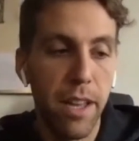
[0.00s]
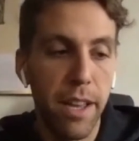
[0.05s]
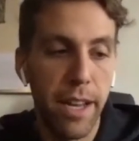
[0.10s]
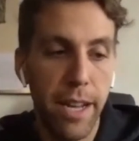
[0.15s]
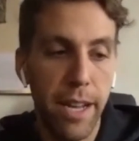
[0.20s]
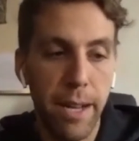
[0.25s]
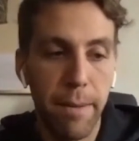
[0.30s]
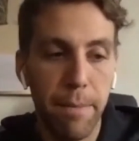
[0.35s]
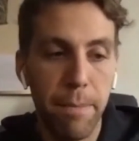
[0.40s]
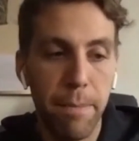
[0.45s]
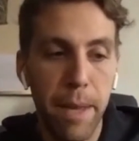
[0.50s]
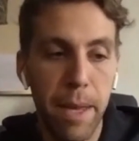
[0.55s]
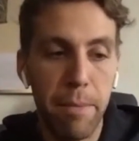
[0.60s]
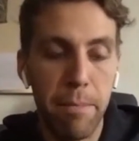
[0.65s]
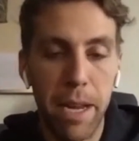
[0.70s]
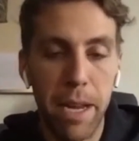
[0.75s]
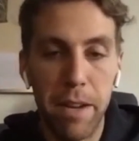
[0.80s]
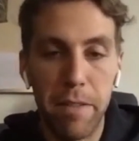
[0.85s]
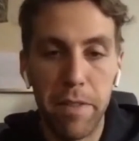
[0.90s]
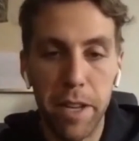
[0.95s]
and
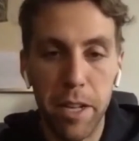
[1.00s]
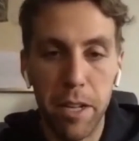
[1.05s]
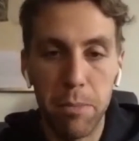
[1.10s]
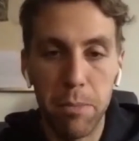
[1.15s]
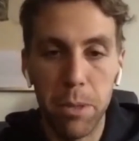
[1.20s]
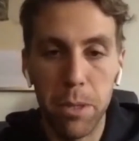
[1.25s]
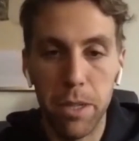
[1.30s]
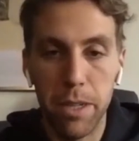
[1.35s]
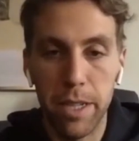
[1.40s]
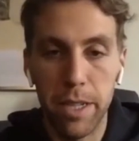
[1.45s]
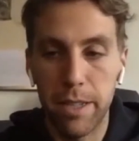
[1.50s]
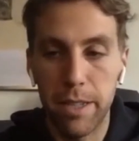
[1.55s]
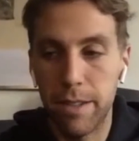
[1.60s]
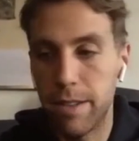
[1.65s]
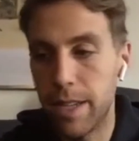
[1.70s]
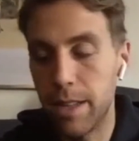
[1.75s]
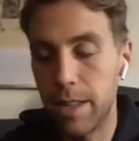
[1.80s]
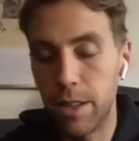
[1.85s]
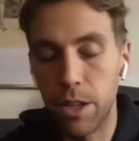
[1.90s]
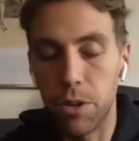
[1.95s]
made available in
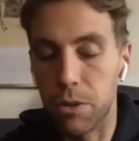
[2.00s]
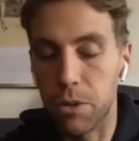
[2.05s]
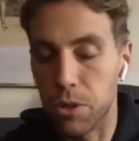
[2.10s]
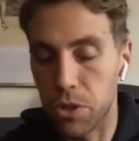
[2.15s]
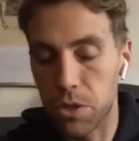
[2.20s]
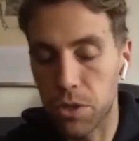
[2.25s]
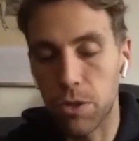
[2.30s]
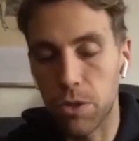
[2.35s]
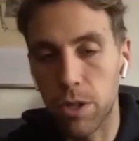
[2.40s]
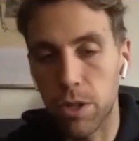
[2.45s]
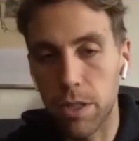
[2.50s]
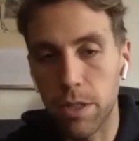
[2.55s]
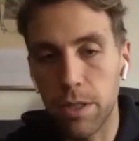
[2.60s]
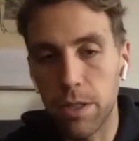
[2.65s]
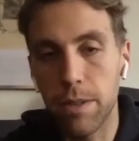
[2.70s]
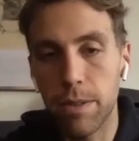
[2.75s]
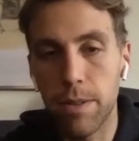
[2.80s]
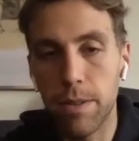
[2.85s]
local stores.